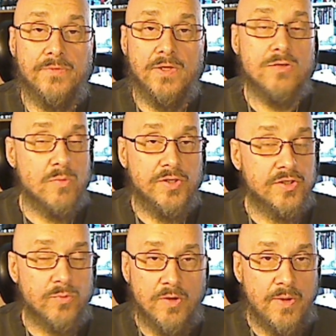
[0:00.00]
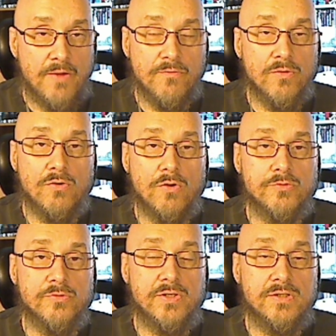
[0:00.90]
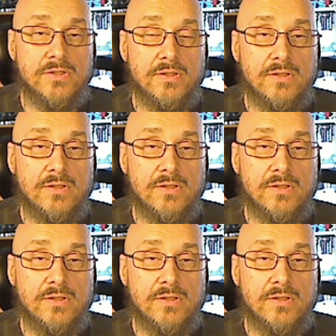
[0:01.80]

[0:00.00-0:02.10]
This woman just wanted to pay for her groceries.